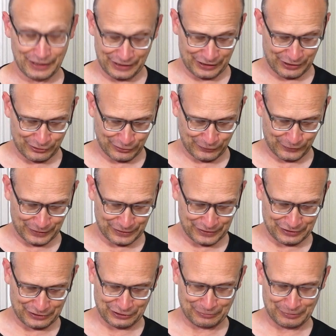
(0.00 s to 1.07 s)
and you just fancy
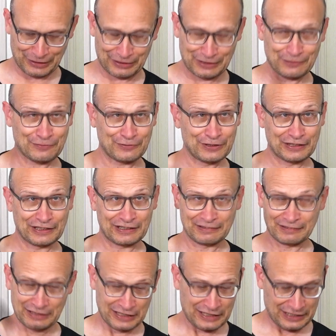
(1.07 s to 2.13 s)
something different,
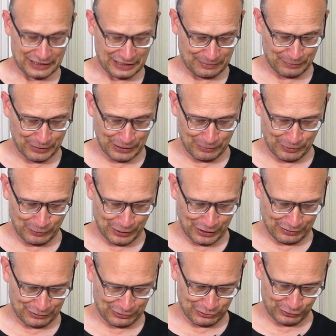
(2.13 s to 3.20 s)
it may be
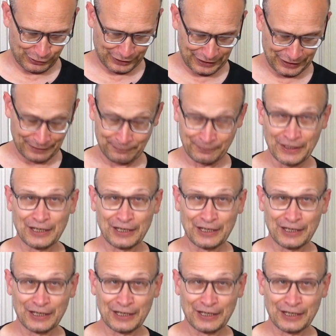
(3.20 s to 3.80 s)
worth a try.